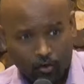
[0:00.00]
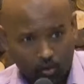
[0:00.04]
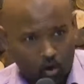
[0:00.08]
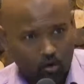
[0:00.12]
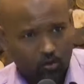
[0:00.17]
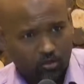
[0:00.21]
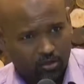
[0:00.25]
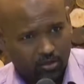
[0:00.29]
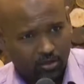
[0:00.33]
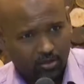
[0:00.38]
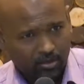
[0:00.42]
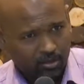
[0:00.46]

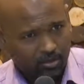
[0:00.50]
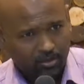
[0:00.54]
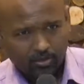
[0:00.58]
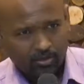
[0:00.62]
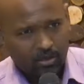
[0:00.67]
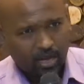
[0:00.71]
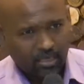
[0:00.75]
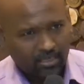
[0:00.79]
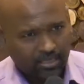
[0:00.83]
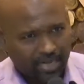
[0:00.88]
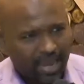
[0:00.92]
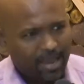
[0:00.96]
wrote,
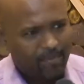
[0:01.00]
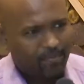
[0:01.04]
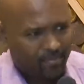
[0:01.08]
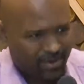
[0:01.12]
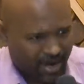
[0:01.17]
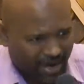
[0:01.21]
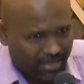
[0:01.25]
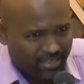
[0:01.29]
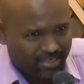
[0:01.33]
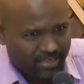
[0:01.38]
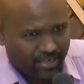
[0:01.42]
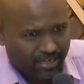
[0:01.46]
not I'm
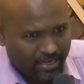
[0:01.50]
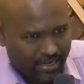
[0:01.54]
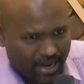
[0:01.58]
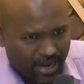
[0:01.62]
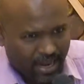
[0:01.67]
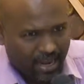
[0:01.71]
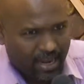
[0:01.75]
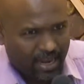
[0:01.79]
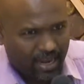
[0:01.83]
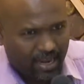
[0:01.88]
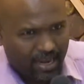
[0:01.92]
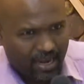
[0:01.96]
writing here,
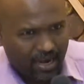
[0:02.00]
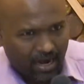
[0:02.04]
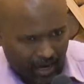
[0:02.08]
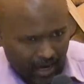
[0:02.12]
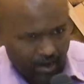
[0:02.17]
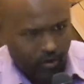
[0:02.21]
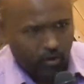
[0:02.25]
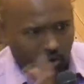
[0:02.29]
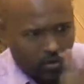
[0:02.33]
I